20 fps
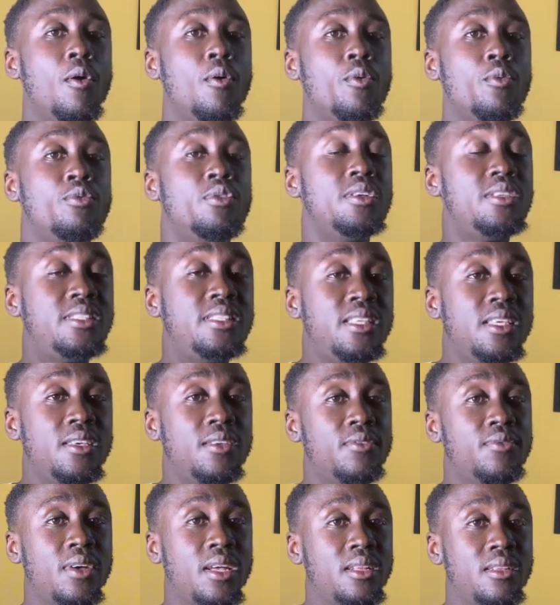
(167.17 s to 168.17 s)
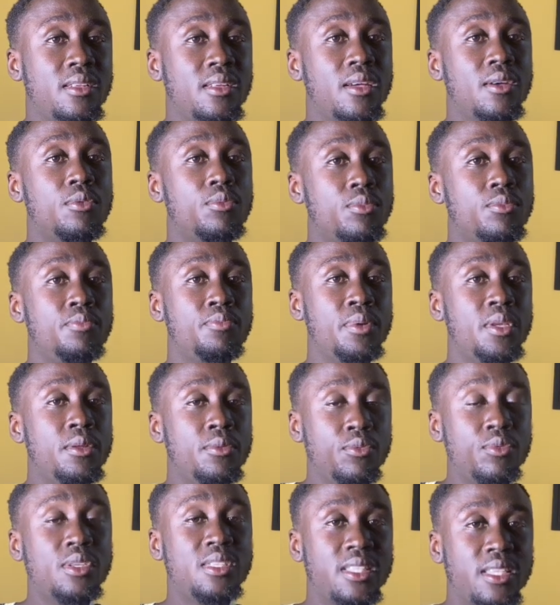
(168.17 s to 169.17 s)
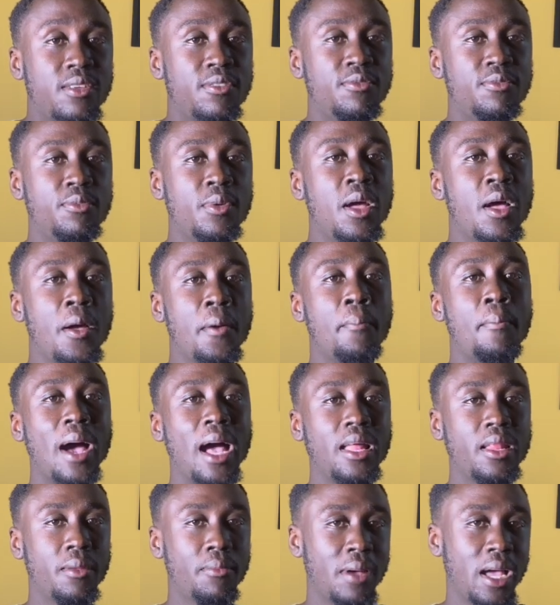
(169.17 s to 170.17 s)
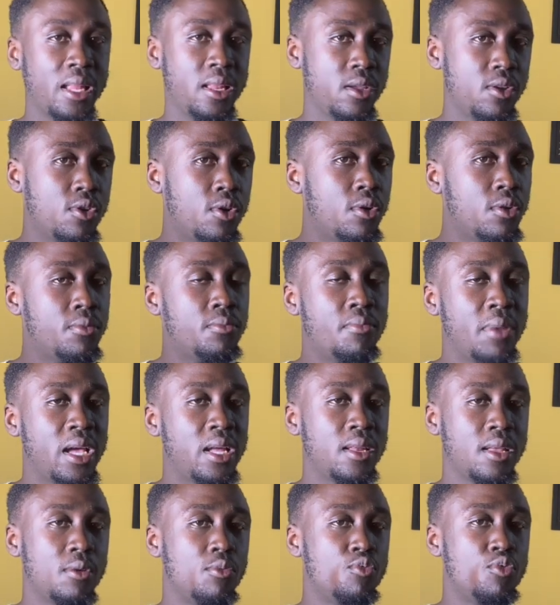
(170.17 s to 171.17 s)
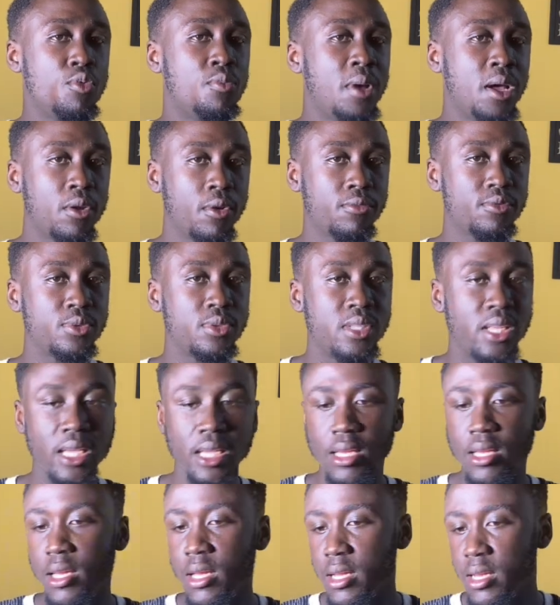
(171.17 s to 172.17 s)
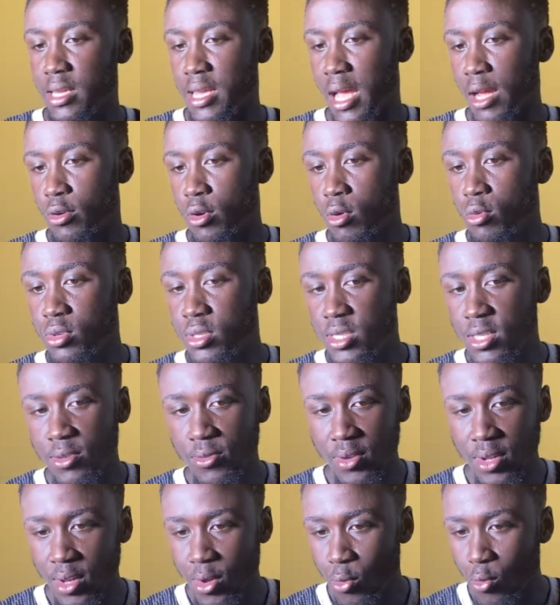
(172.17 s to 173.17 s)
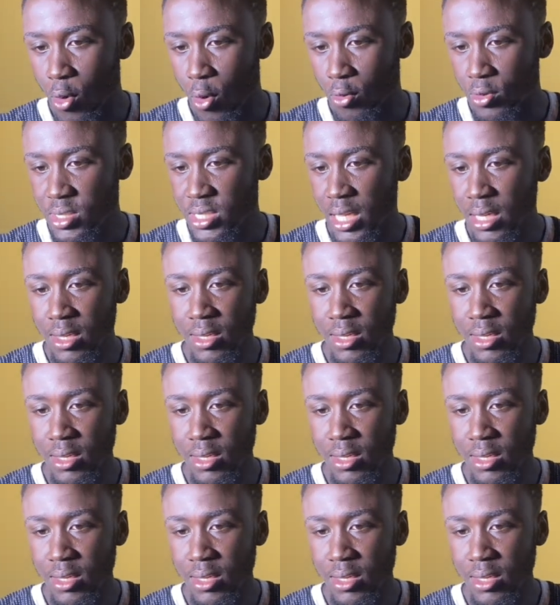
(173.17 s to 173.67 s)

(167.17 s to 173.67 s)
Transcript: being received by the young men and women of today. They are not receiving the word.